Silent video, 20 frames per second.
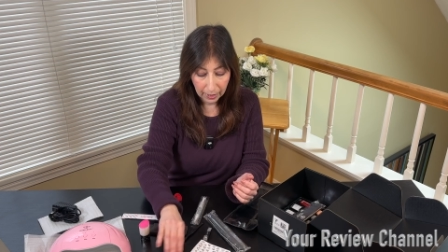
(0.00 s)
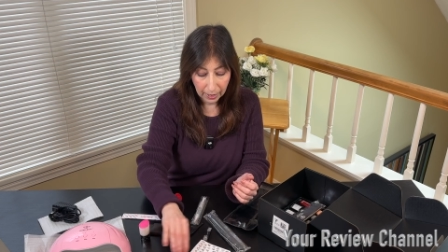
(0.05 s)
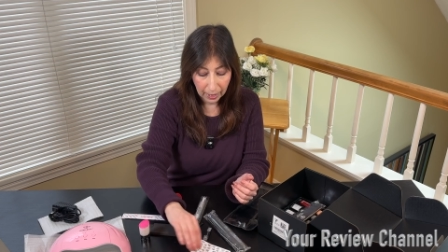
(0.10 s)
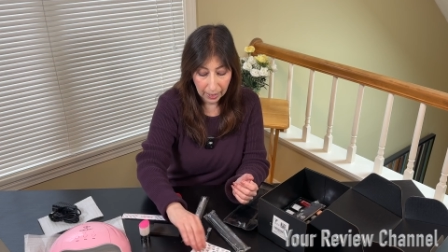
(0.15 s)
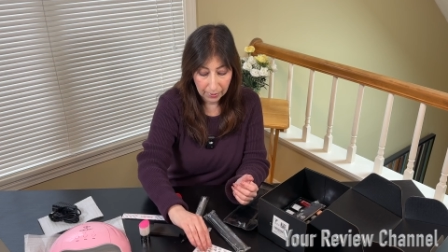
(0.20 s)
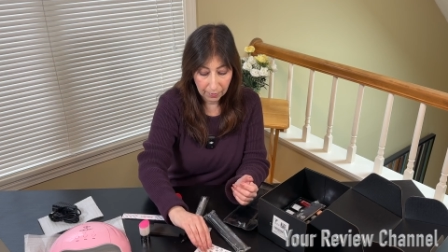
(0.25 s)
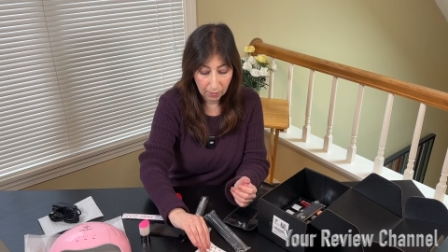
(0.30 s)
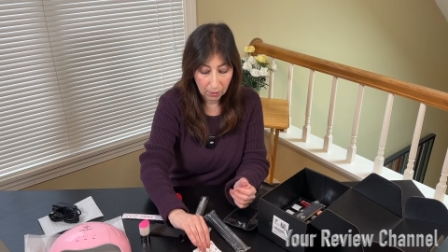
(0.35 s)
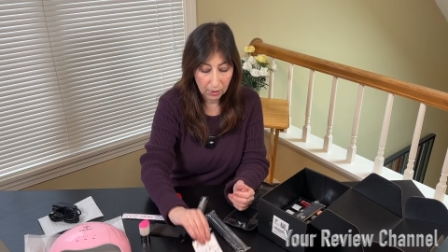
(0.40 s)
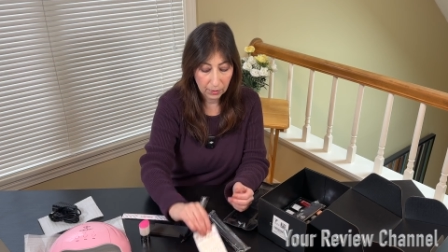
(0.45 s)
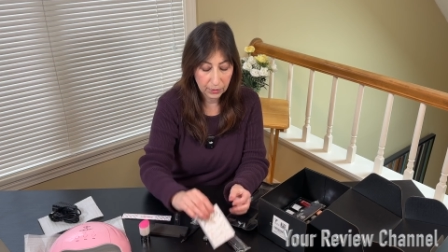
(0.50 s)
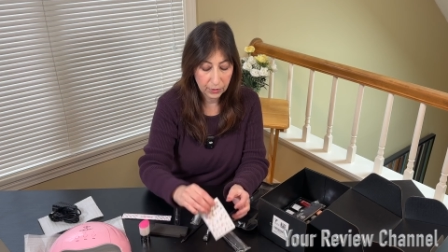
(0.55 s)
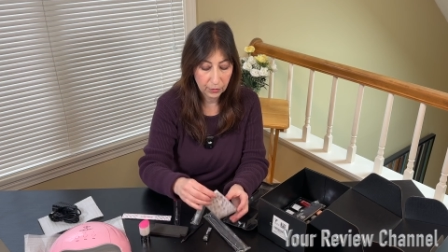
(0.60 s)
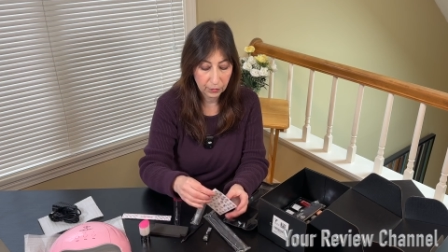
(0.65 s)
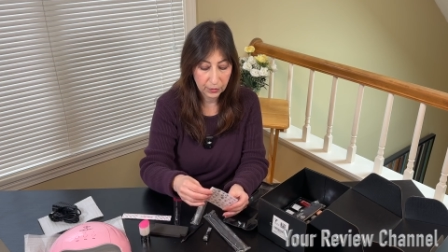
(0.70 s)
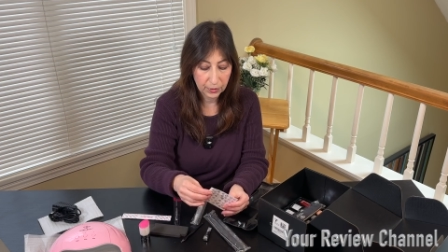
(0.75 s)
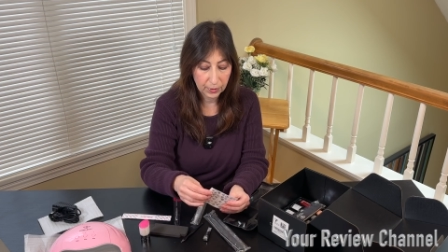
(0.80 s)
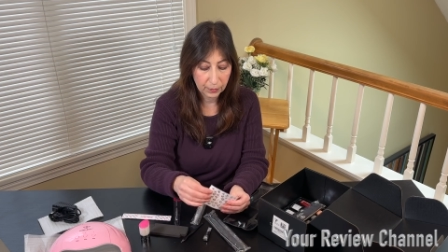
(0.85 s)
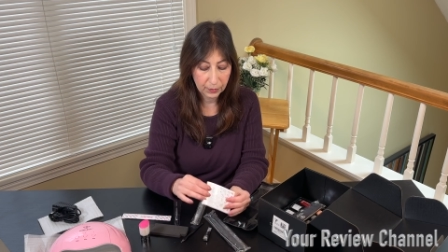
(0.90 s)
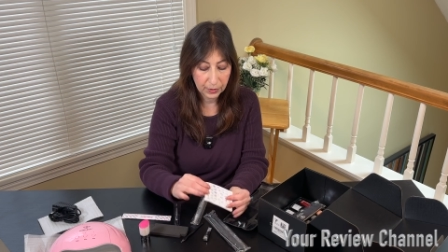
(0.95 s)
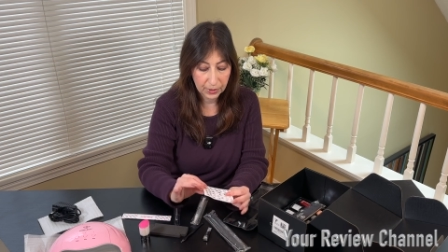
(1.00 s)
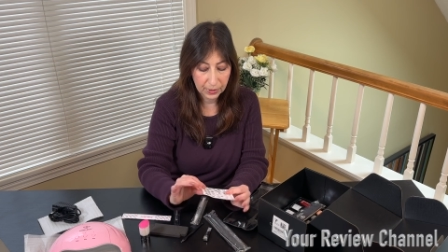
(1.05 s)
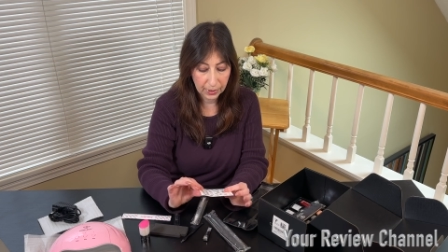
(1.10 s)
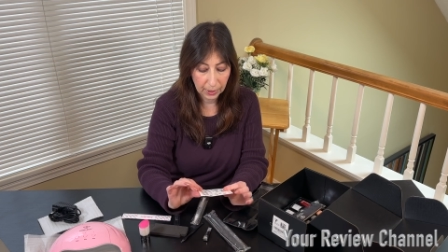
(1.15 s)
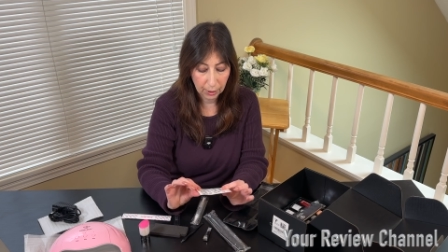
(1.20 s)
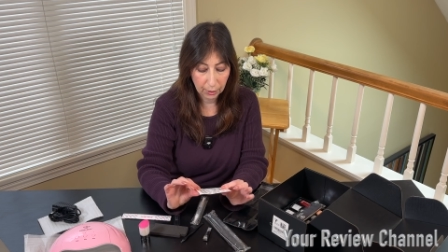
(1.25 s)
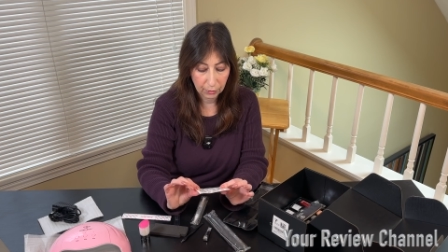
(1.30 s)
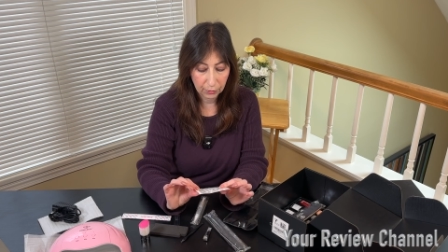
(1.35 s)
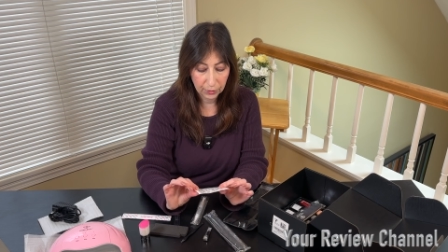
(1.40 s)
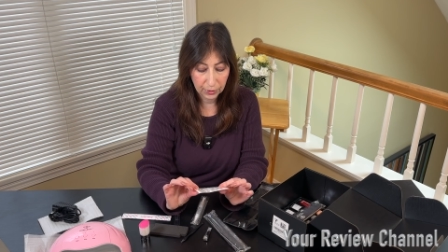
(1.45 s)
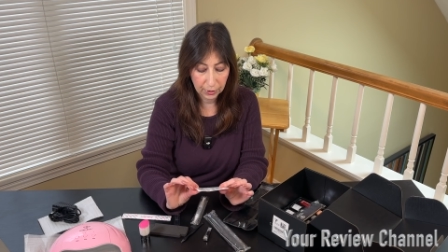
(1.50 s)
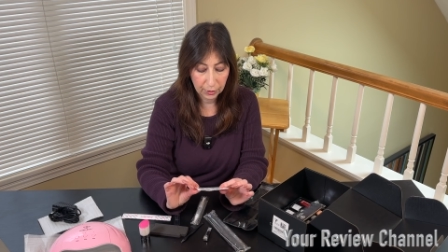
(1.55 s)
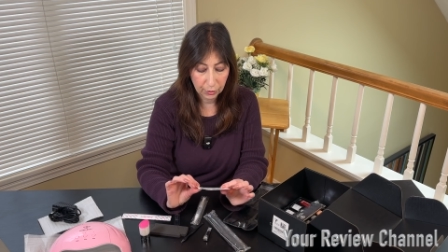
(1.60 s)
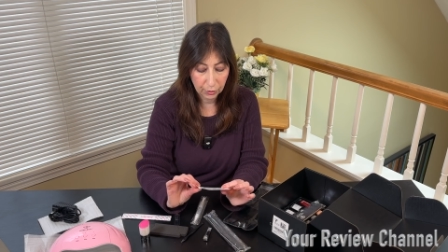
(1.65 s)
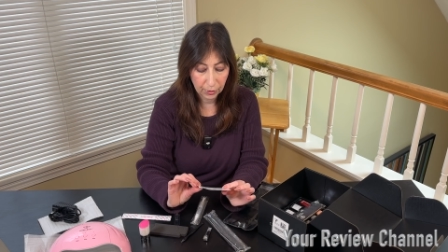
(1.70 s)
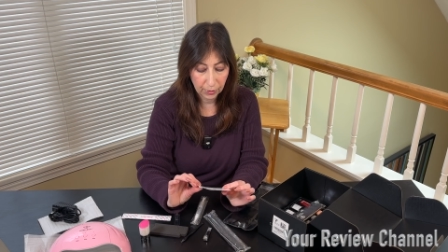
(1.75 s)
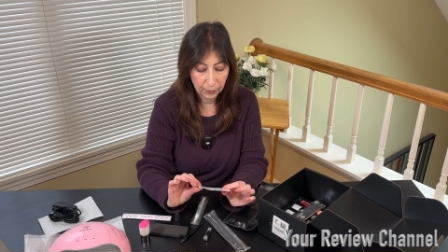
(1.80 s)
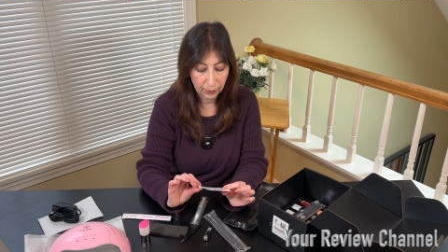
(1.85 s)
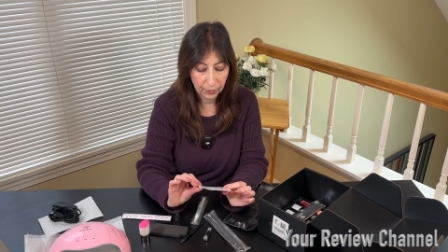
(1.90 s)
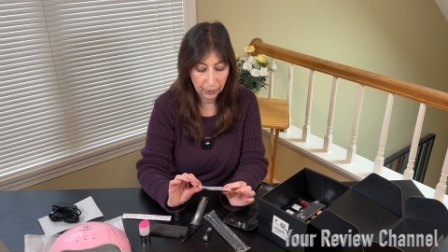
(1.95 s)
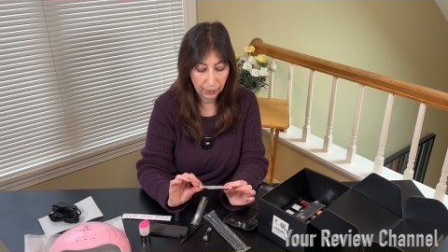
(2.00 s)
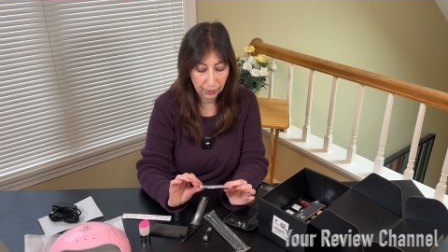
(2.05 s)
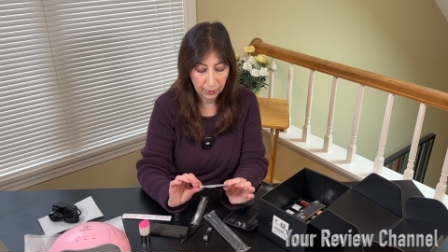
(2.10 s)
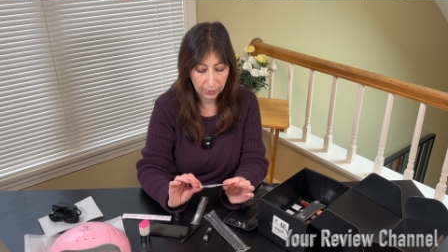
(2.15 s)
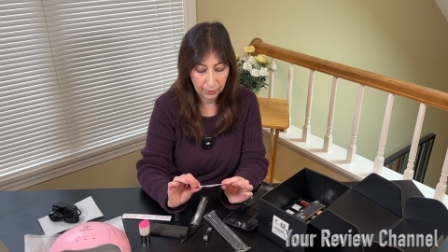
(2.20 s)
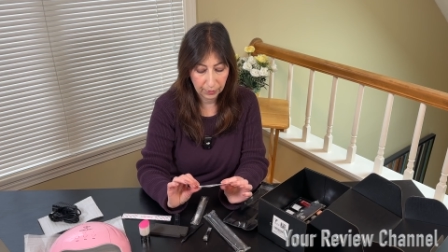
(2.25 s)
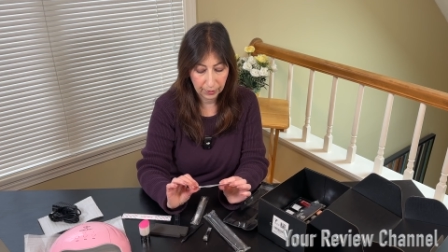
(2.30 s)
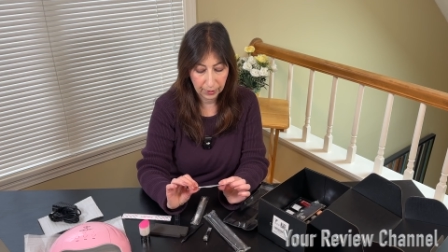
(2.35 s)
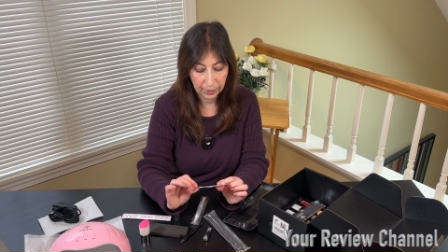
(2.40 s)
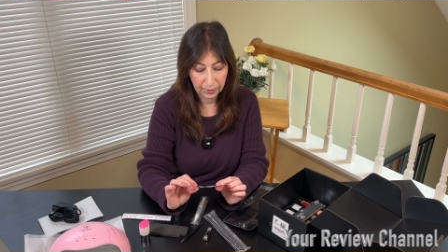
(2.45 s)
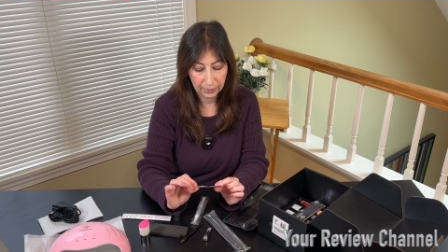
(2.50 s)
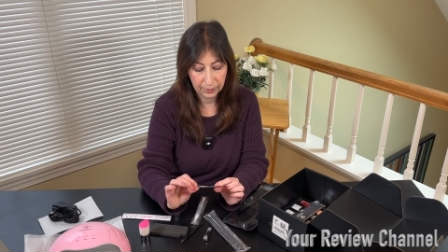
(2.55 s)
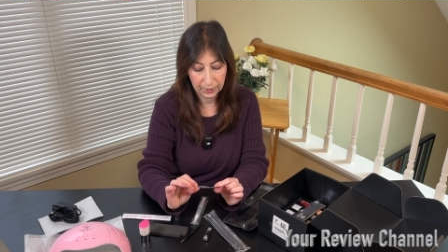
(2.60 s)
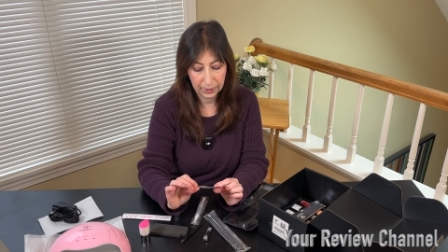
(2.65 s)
And also some stickers that you can put on your nails.